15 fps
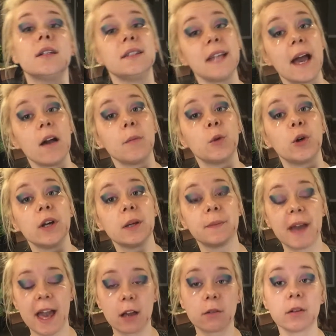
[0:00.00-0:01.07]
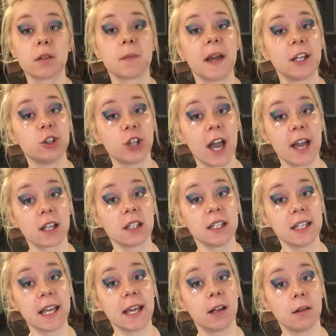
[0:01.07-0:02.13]
Now I'm going back with my
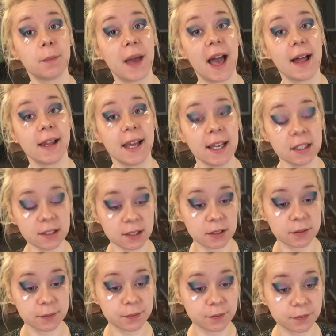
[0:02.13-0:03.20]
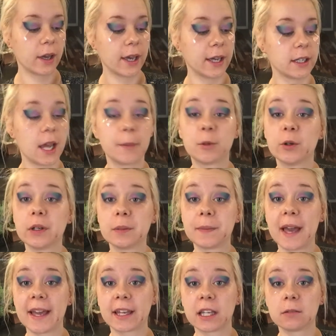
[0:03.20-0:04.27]
Jaclyn Hill palette, and I'm going
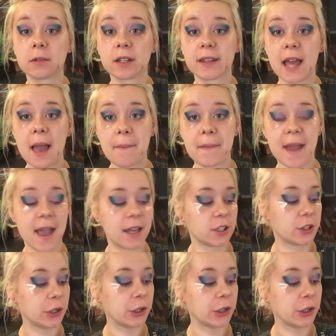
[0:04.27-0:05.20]
back in with that matte